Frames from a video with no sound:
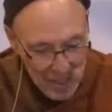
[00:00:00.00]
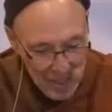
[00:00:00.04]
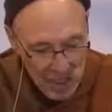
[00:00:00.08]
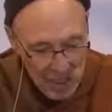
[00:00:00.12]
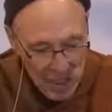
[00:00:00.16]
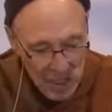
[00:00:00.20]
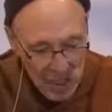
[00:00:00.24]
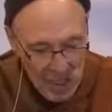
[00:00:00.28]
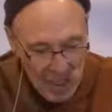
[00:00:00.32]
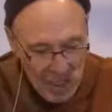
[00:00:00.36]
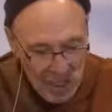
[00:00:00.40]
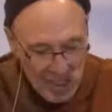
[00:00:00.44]

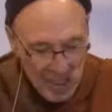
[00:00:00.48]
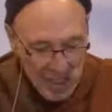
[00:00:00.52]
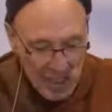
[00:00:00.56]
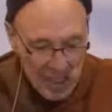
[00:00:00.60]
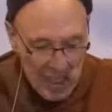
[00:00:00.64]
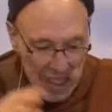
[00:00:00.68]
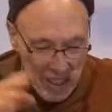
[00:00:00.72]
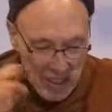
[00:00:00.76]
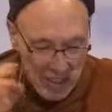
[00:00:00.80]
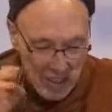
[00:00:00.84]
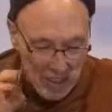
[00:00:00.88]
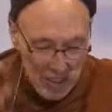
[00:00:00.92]
Okay, so
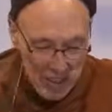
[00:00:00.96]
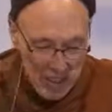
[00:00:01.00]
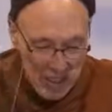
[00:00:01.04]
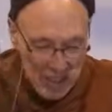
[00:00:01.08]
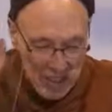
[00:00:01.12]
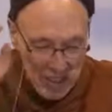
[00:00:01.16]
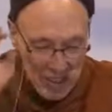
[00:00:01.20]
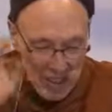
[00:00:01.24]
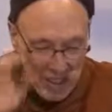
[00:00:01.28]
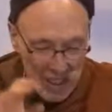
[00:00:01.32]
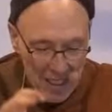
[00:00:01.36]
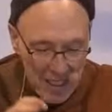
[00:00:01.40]
now,
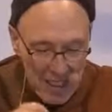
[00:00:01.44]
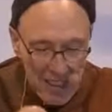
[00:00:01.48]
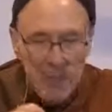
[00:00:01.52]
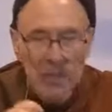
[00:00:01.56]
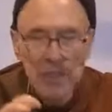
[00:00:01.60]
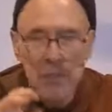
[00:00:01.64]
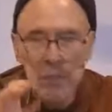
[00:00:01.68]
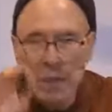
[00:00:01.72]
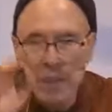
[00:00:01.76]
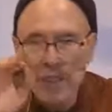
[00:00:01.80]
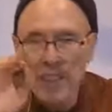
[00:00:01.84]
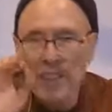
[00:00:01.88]

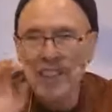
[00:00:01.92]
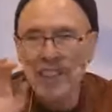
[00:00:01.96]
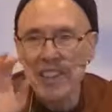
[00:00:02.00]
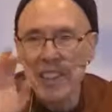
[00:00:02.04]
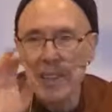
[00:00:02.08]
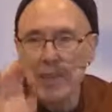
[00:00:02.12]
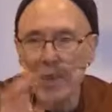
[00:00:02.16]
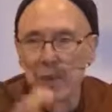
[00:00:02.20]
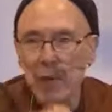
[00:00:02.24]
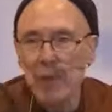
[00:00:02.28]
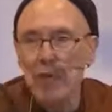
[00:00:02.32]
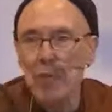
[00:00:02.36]
but this
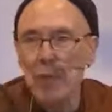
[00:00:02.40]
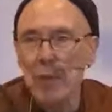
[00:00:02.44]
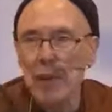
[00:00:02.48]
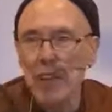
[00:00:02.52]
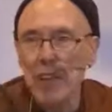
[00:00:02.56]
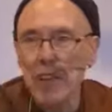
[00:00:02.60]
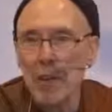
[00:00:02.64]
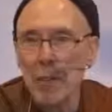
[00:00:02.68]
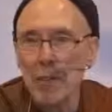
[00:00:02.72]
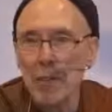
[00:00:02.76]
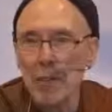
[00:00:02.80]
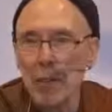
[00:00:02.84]
seems to have
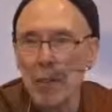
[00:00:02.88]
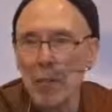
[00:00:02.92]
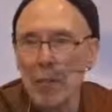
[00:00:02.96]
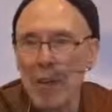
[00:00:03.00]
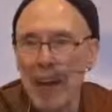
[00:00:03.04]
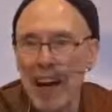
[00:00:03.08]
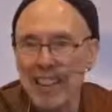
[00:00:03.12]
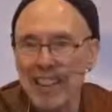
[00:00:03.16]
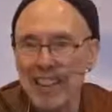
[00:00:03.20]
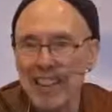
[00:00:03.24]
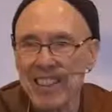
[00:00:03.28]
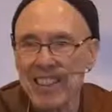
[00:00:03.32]
been the
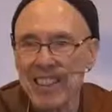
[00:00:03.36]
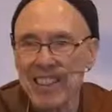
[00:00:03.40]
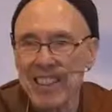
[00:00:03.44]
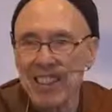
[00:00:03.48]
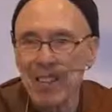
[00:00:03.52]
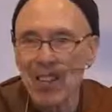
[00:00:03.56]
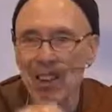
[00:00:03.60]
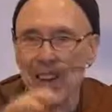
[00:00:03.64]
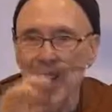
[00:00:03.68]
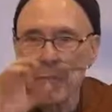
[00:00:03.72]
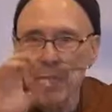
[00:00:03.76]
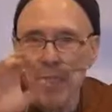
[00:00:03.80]
practice
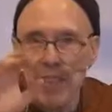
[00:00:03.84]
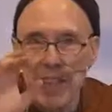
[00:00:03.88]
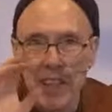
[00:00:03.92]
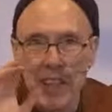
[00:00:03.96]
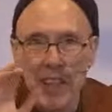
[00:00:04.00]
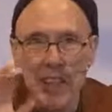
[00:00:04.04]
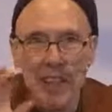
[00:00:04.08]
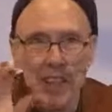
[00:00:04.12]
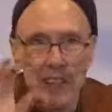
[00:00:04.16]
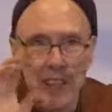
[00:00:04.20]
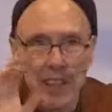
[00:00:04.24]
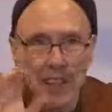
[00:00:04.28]
described
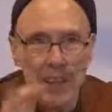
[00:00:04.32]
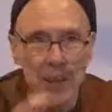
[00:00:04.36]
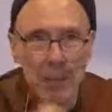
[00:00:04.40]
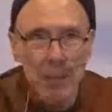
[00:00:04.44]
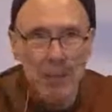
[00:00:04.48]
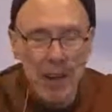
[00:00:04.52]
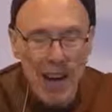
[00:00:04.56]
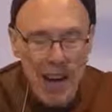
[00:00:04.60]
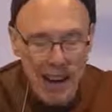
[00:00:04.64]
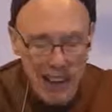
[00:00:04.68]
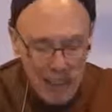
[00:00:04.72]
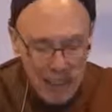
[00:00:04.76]
here is the
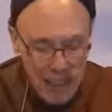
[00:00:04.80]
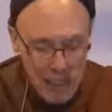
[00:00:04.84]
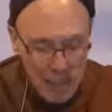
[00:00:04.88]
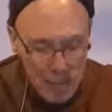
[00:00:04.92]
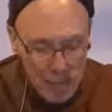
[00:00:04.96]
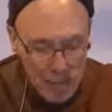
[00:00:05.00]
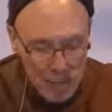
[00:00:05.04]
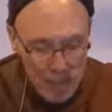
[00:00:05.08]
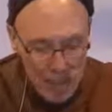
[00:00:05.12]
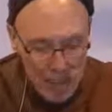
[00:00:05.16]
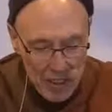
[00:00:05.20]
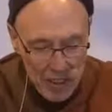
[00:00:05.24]
practice
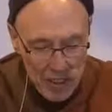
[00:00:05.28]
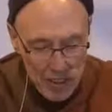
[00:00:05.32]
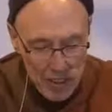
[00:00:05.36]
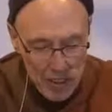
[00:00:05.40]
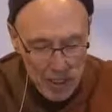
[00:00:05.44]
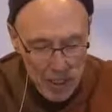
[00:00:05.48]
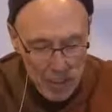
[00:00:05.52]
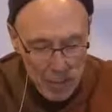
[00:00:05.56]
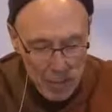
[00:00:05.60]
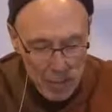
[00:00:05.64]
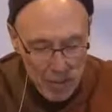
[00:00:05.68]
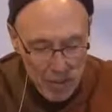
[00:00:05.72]
from the
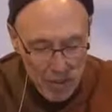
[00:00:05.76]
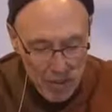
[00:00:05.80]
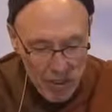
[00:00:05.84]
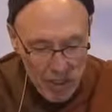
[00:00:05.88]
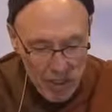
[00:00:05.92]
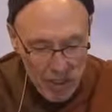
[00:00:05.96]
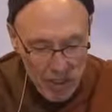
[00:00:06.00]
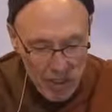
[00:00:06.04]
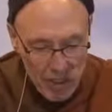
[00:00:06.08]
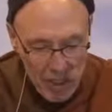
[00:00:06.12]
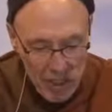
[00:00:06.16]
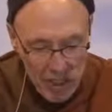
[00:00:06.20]
early
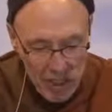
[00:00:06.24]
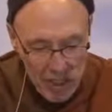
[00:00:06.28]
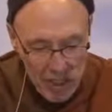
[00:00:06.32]
period.